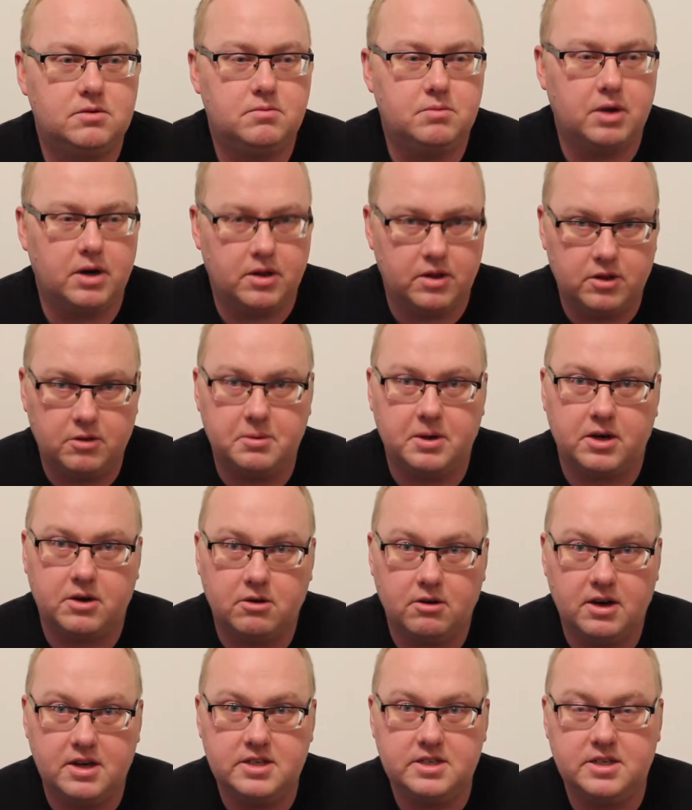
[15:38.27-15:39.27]
been a little bit
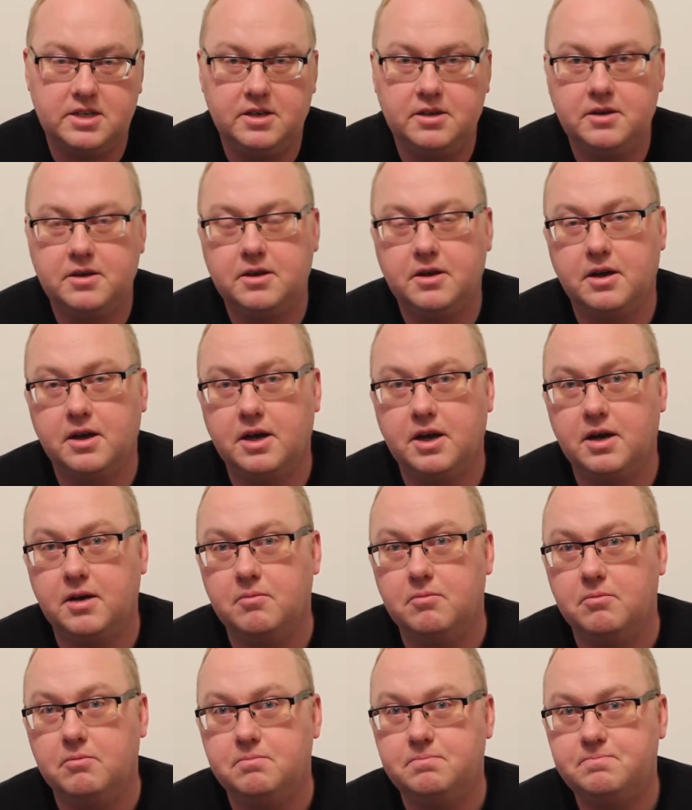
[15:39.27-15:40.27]
crazy.
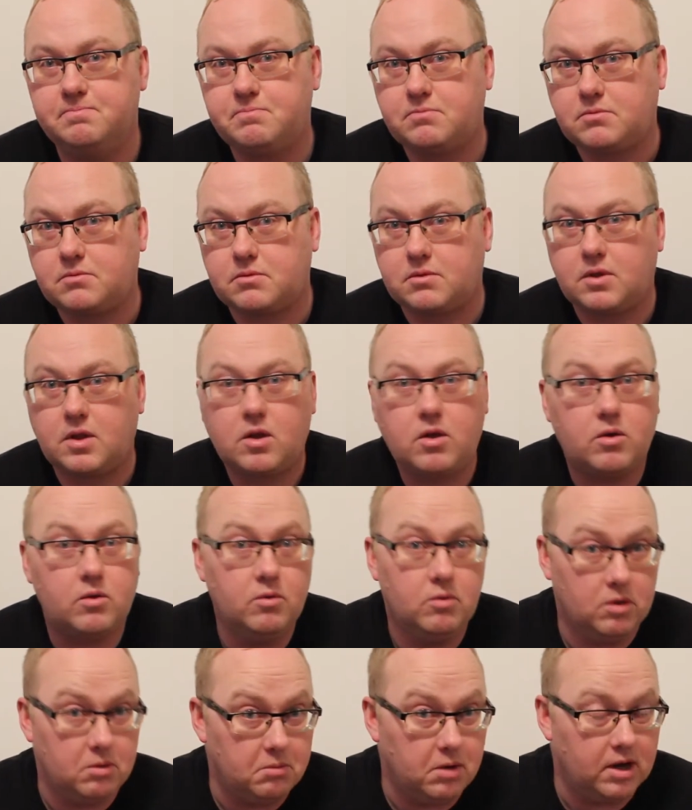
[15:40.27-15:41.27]

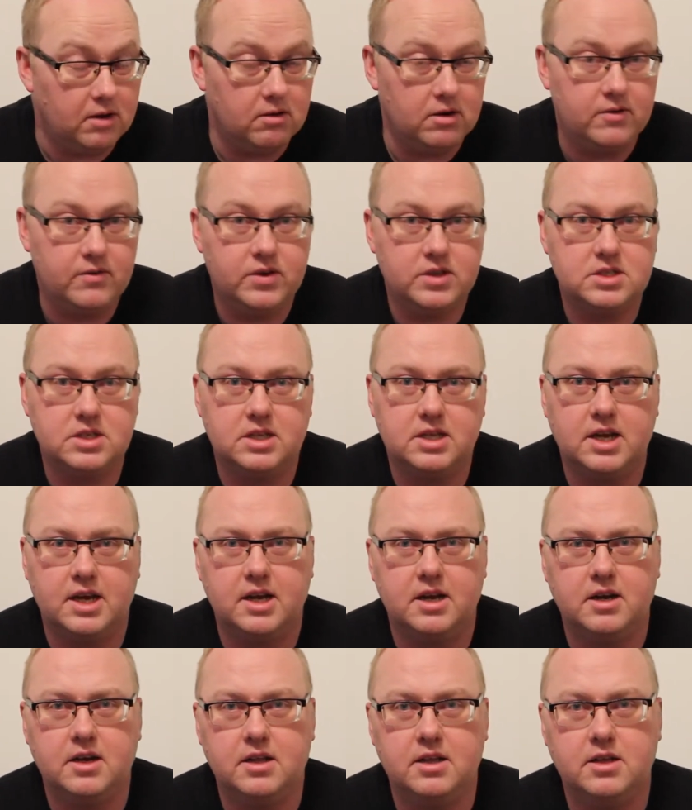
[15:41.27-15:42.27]
We might revisit
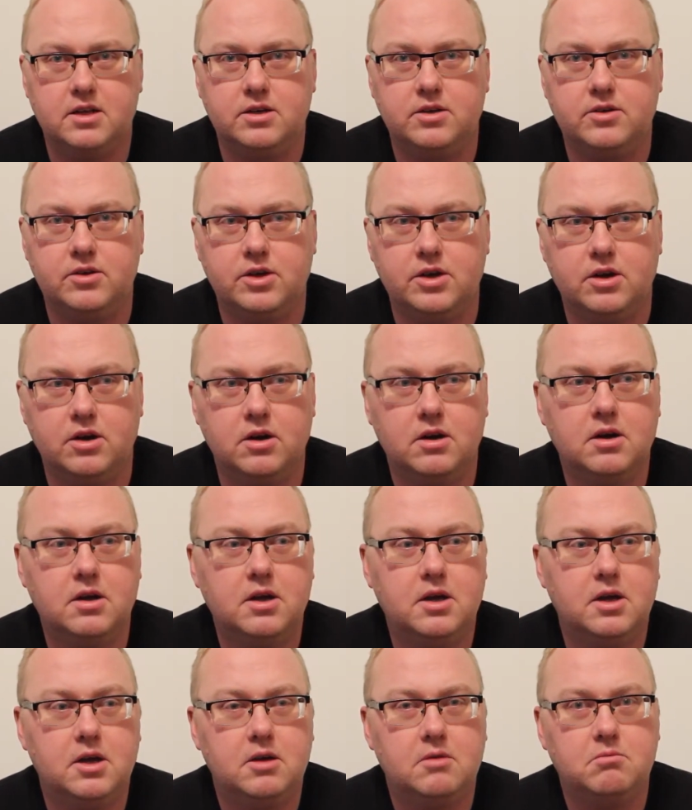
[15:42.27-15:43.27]
that in the new year,
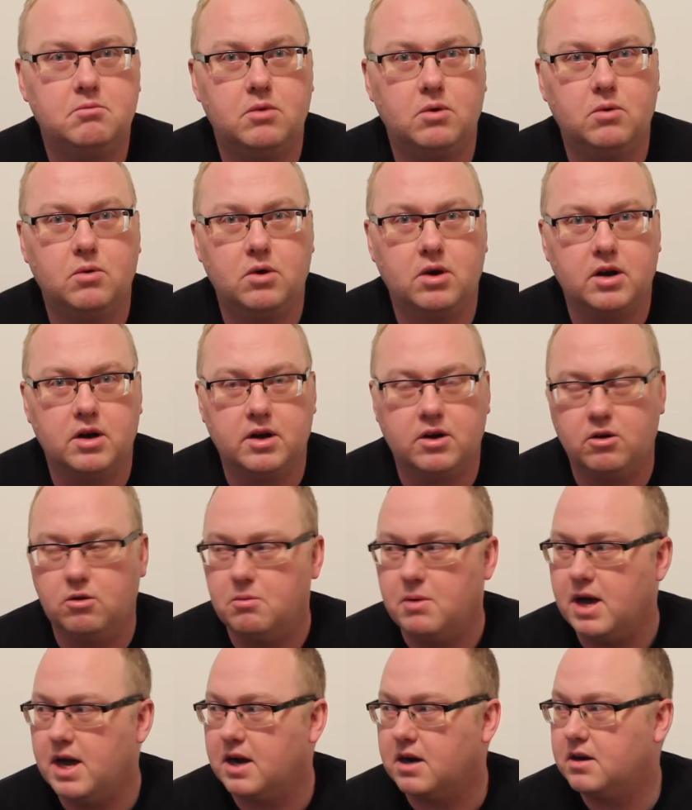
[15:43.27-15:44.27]
but we're going to go
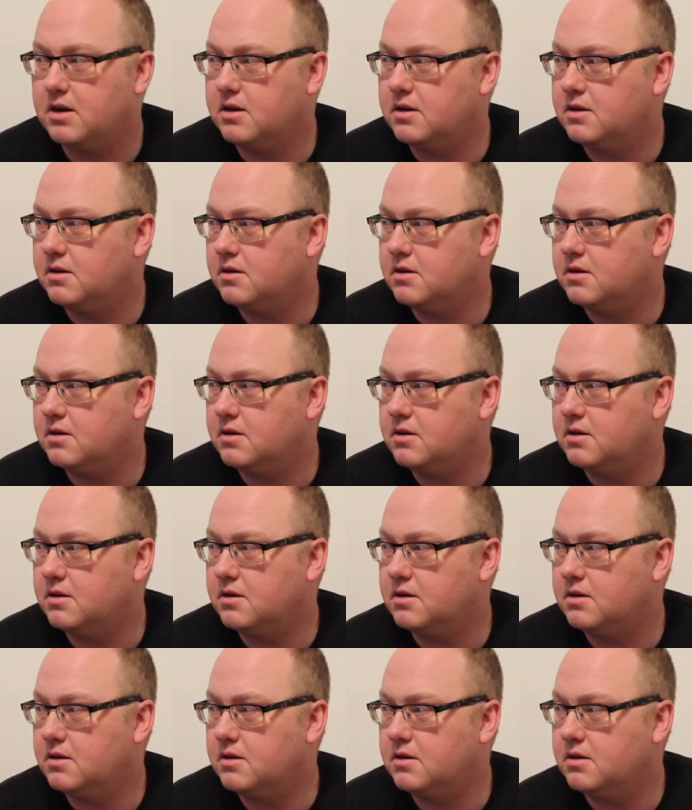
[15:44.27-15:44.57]
back